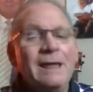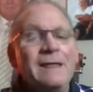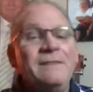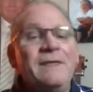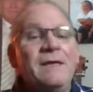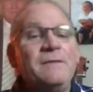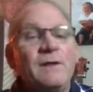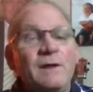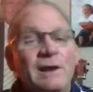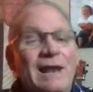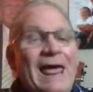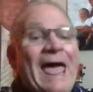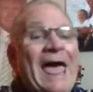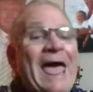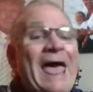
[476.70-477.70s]
Then the
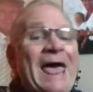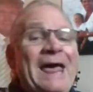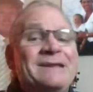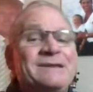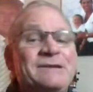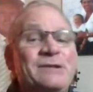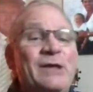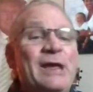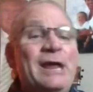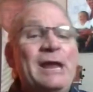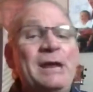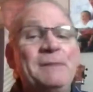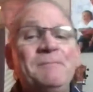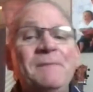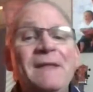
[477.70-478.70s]
last
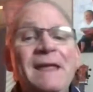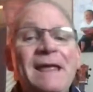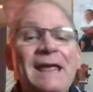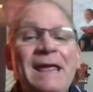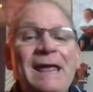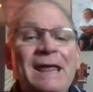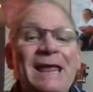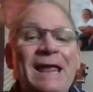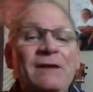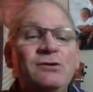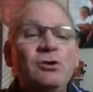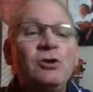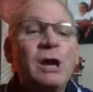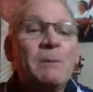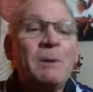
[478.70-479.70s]
thing is
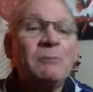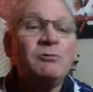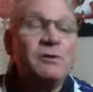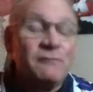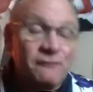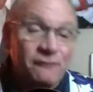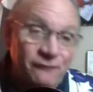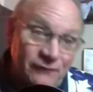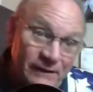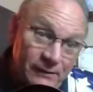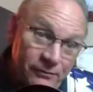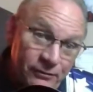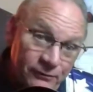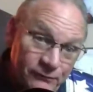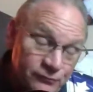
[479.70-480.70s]
you come up to the
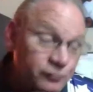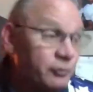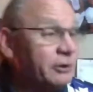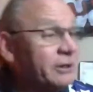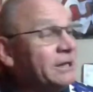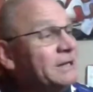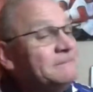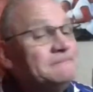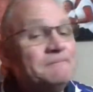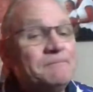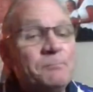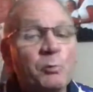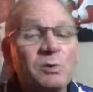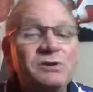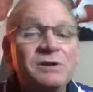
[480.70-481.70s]
5th string,
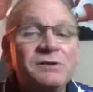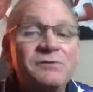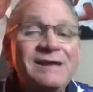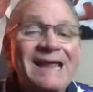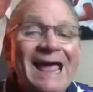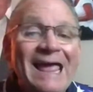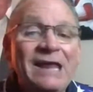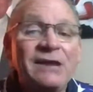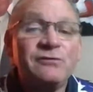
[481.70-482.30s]
which is the A